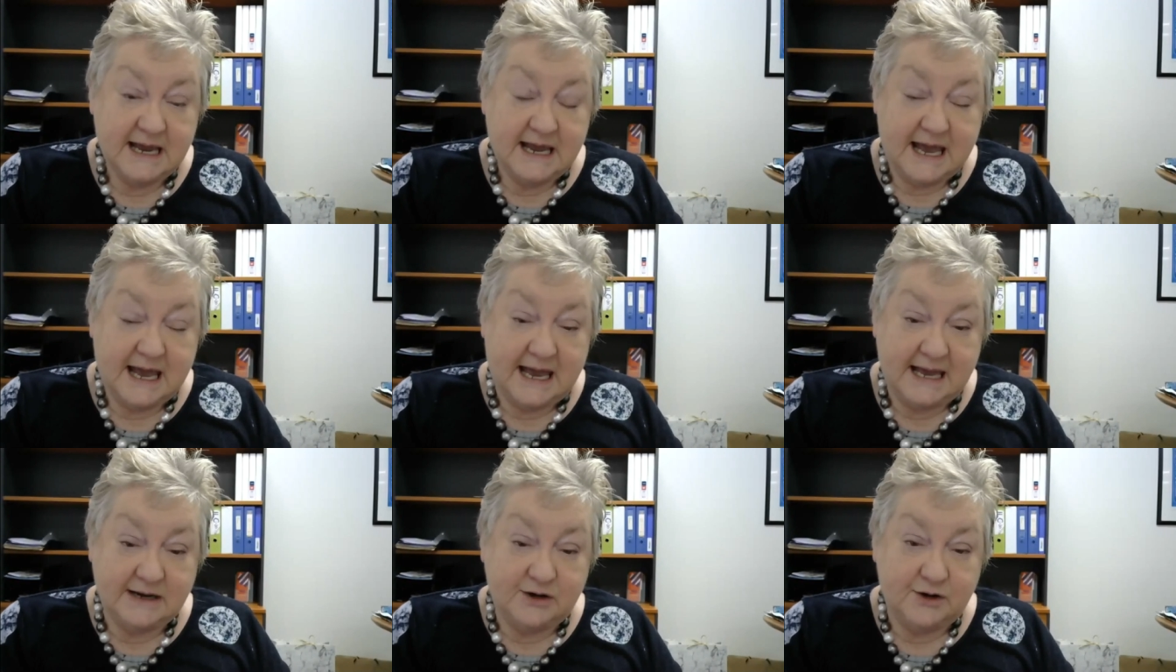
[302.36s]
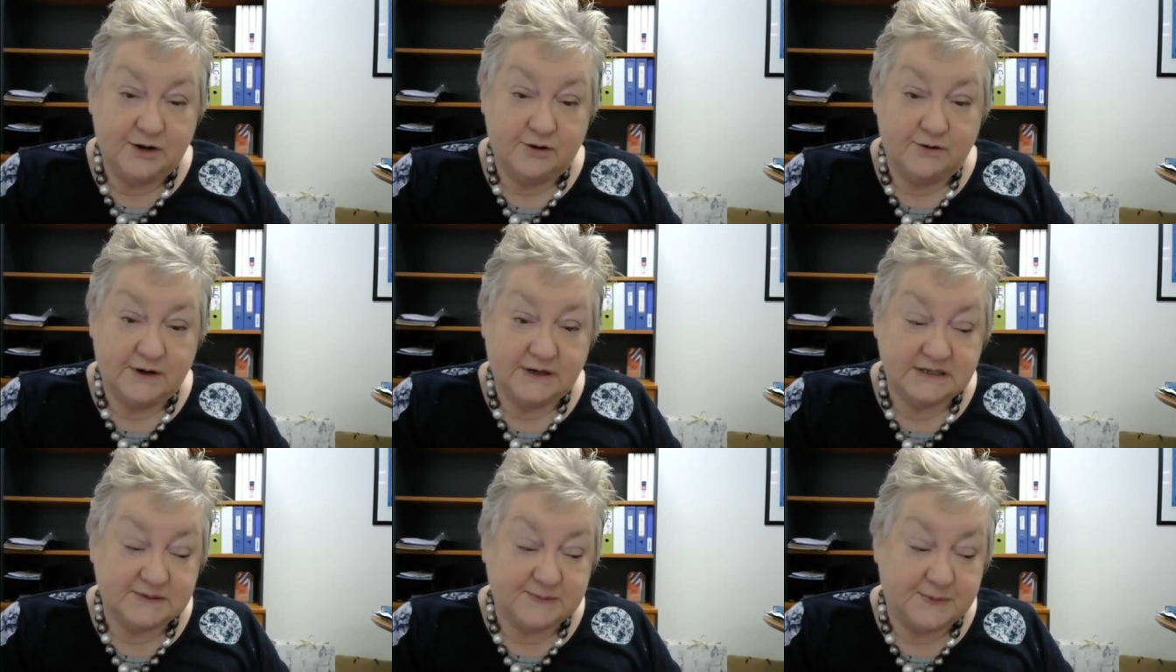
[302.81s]
and her
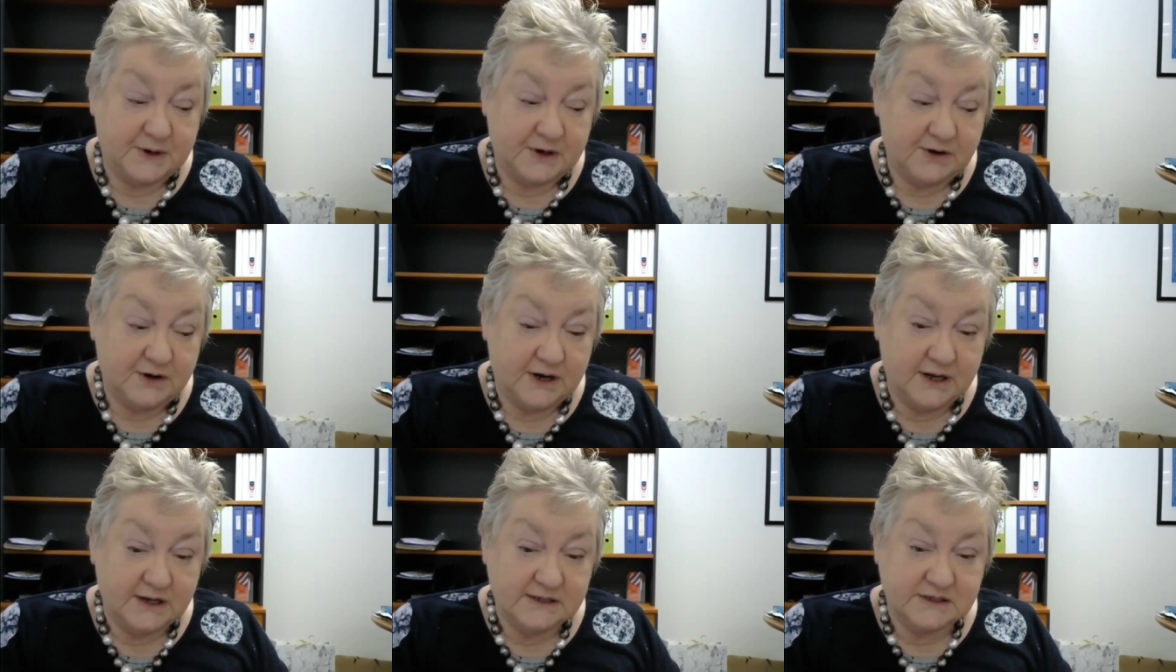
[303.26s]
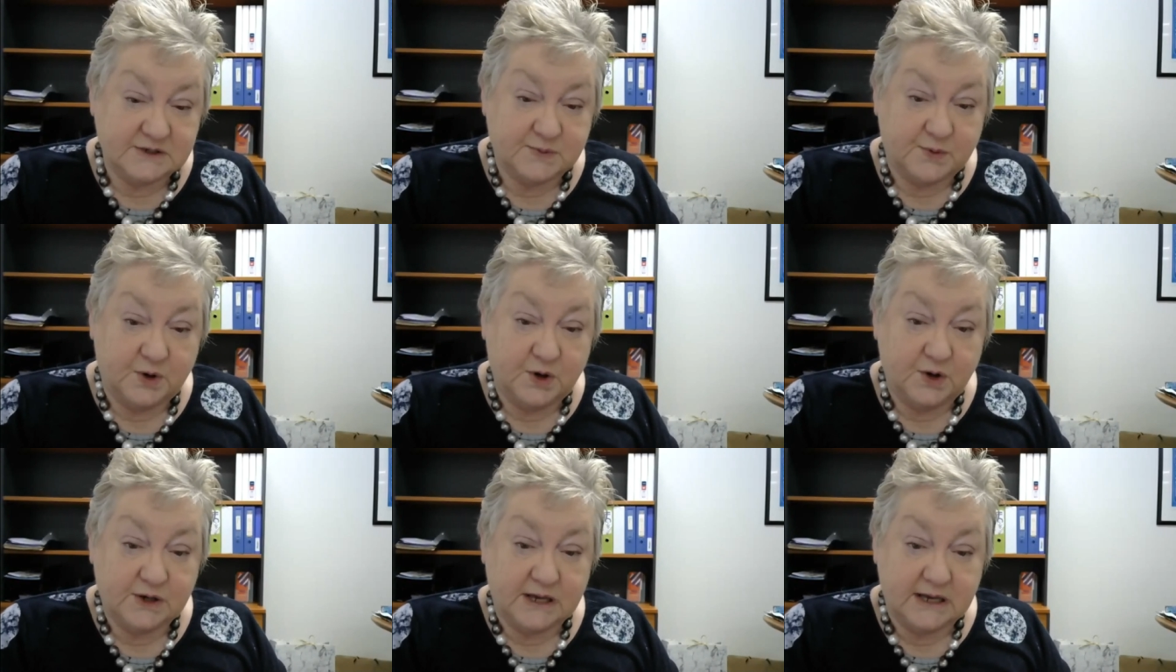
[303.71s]
experience
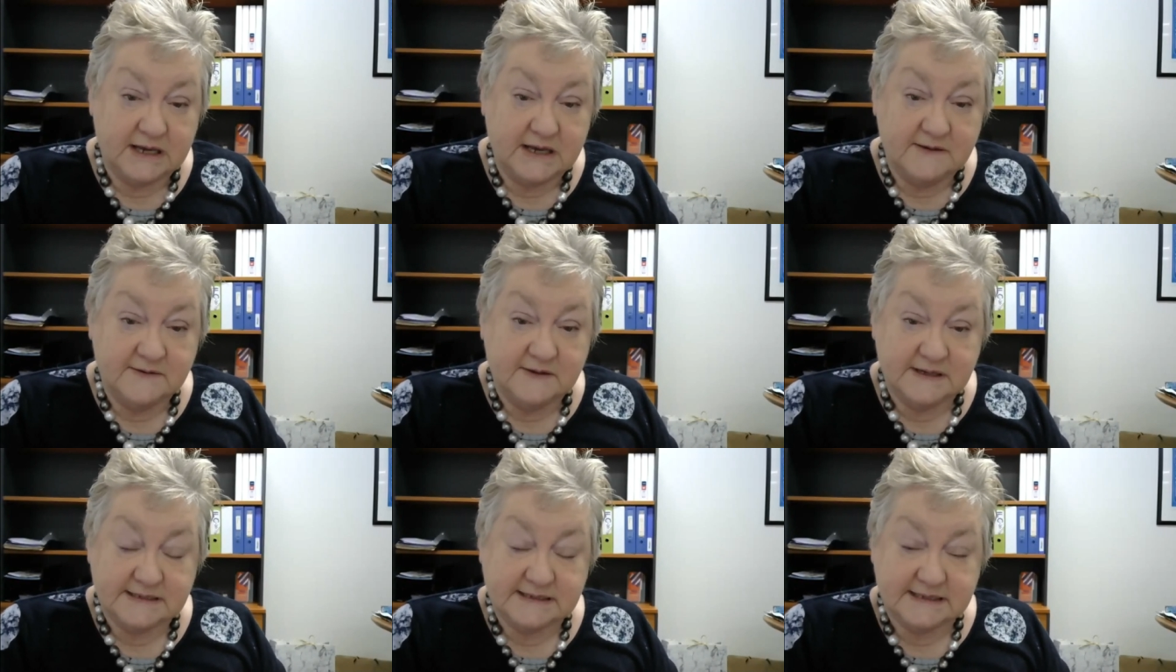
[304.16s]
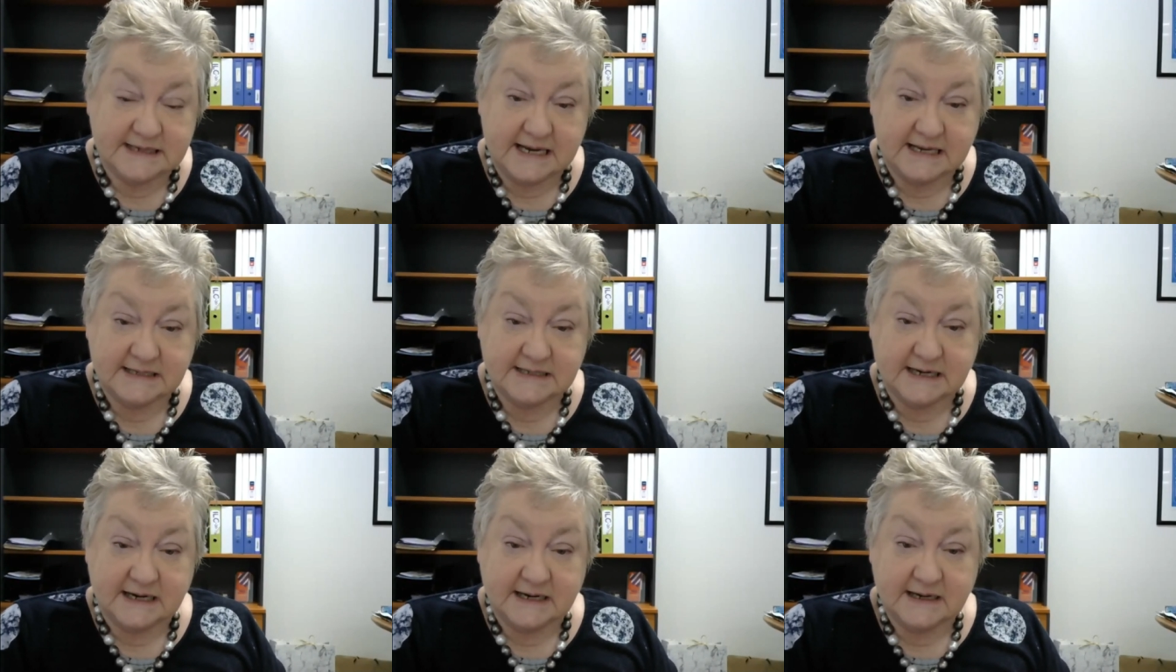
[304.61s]
working in the
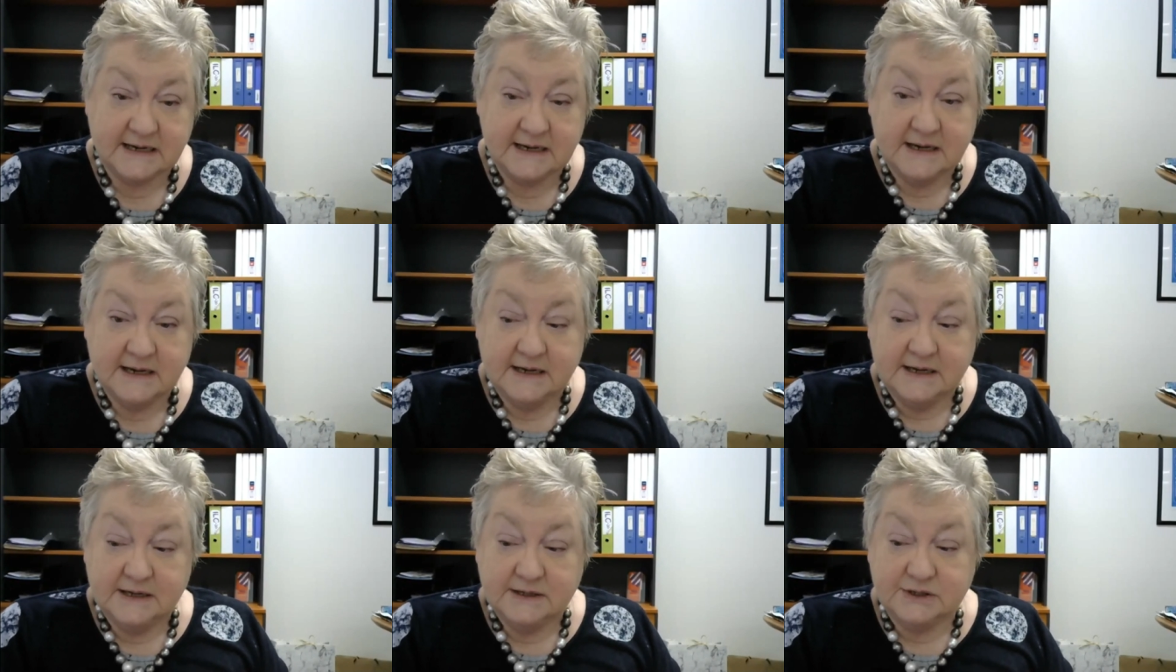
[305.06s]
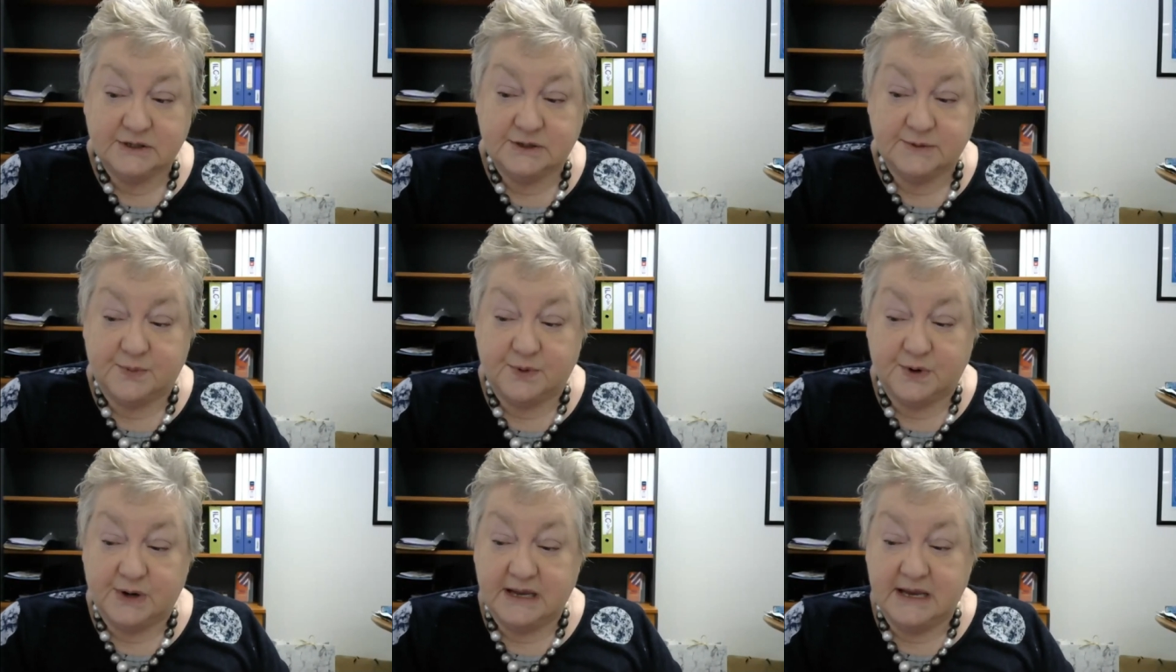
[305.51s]
sector to
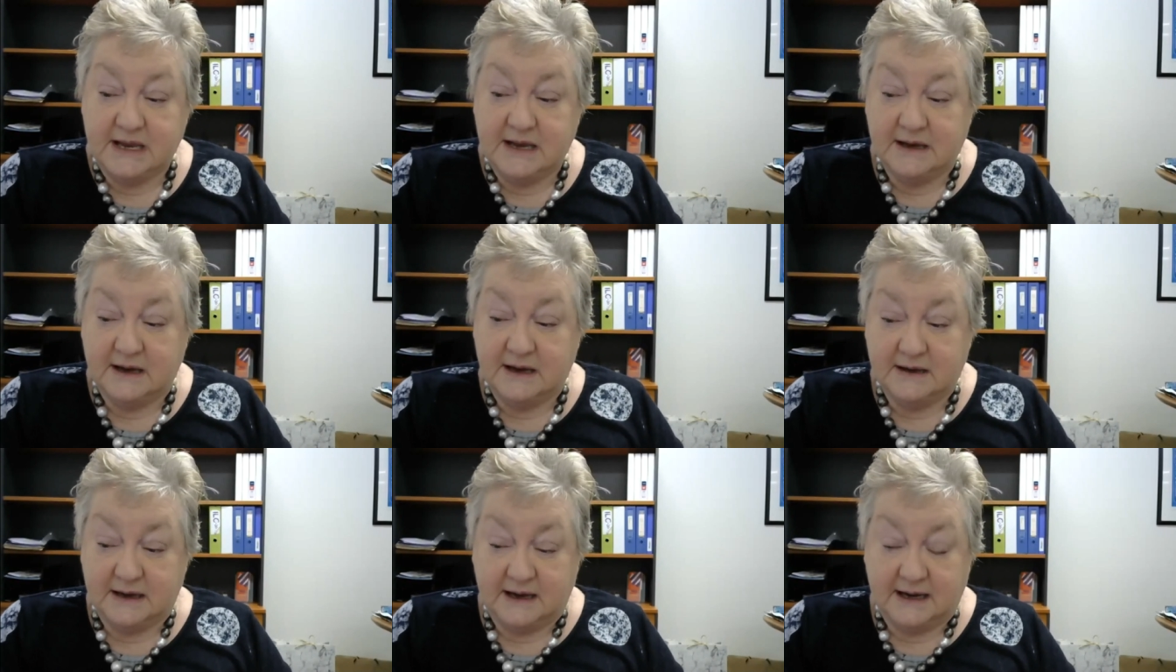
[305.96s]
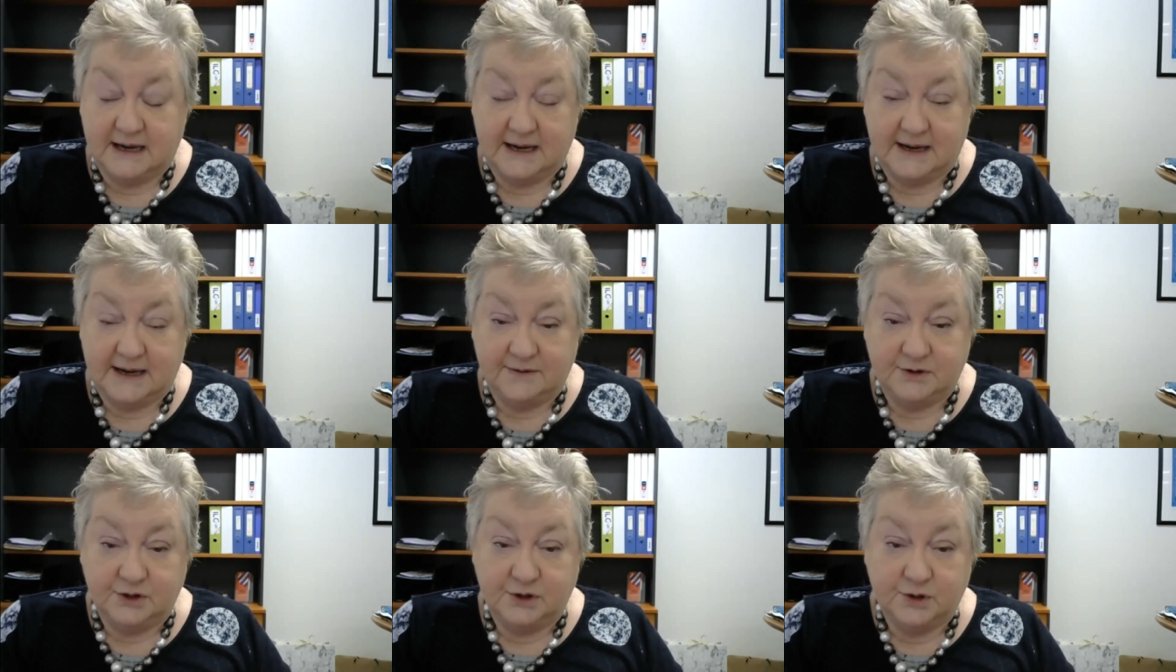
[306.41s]
bring
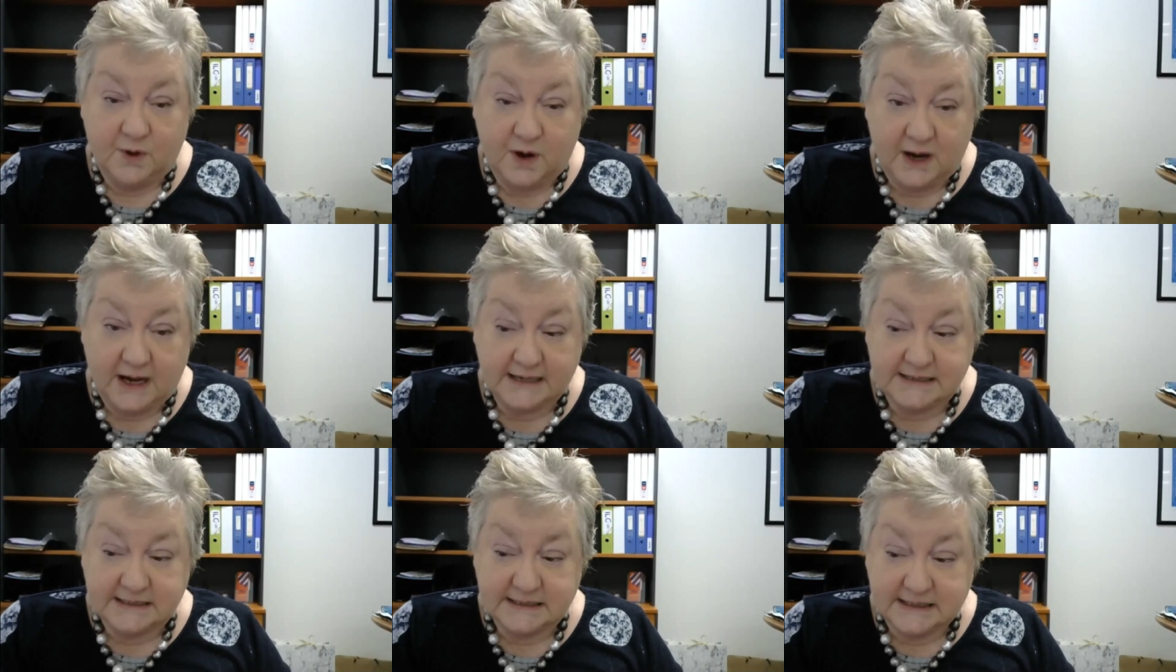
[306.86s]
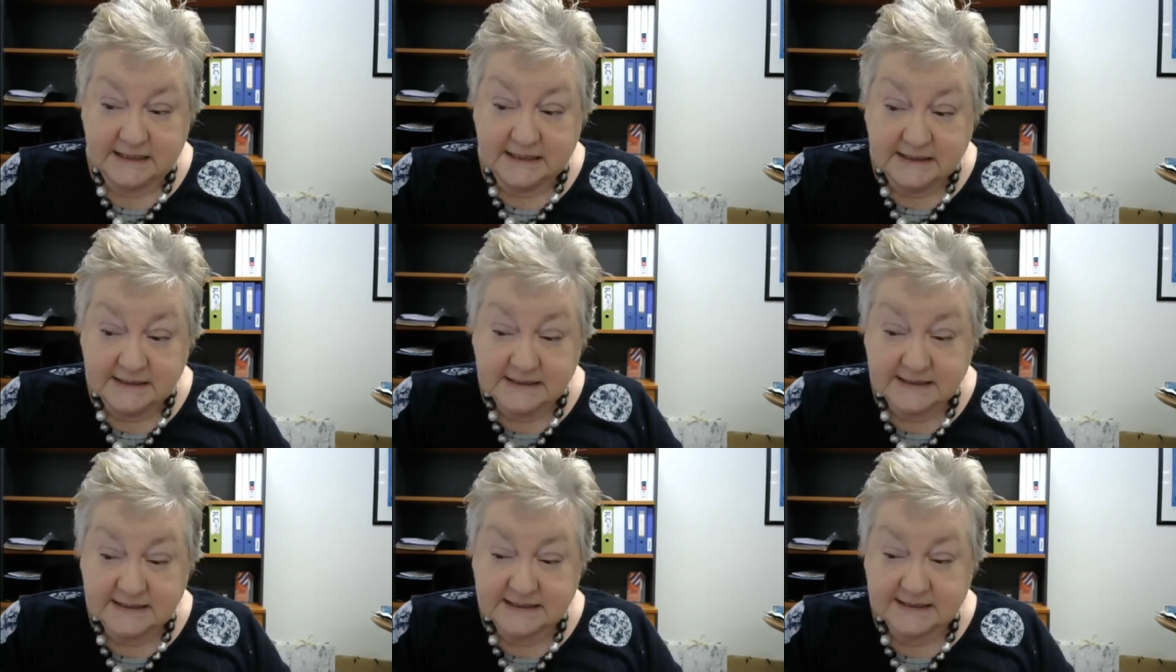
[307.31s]
new
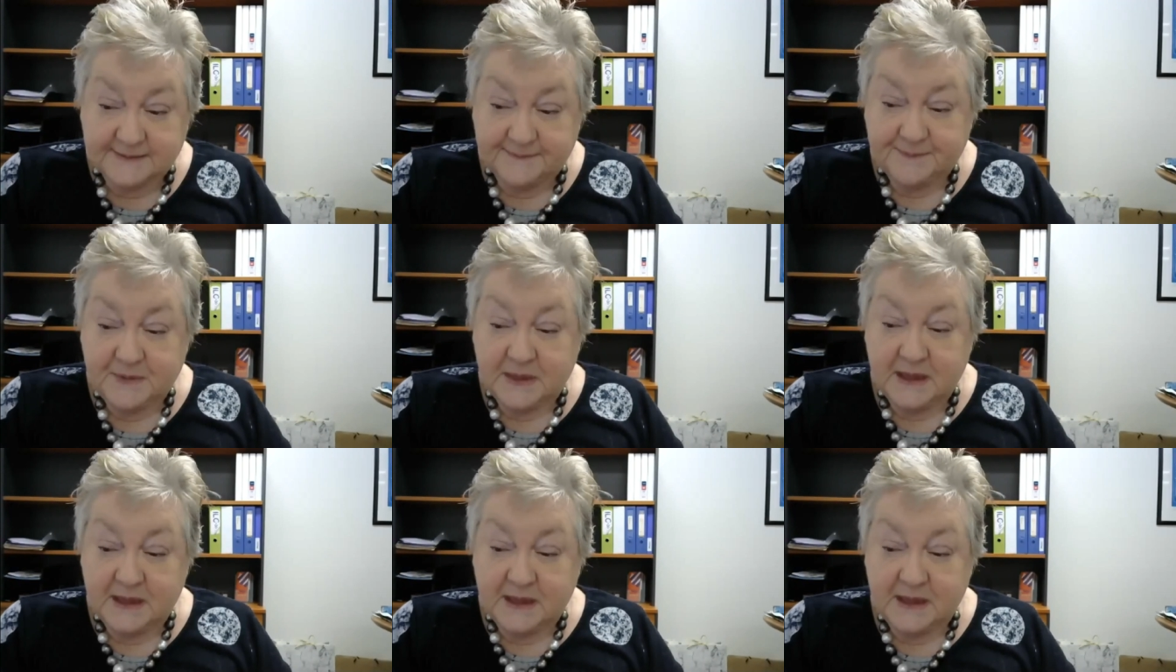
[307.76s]
ideas,